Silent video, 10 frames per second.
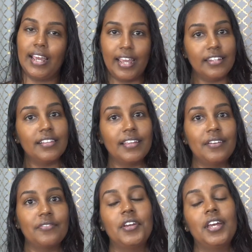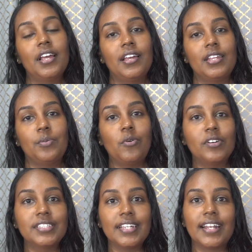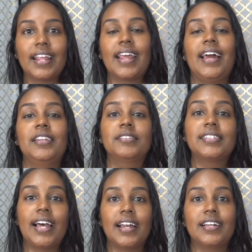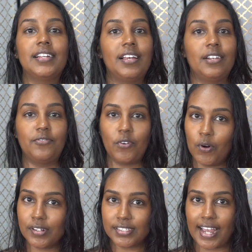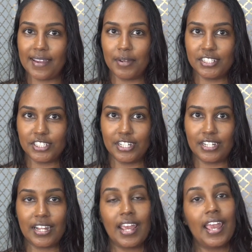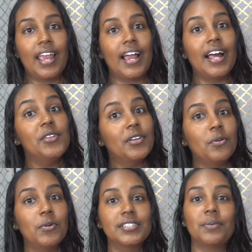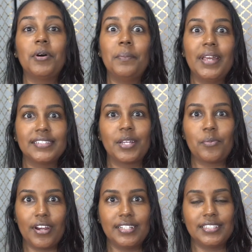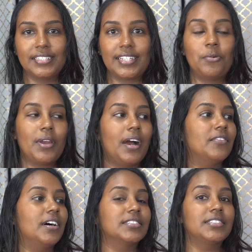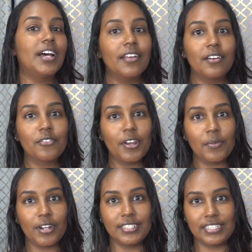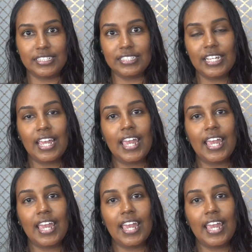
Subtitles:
in your life, you post it and you tag the 4 hosts that I mentioned, and you can win some amazing prizes. Like we have a ton of great prizes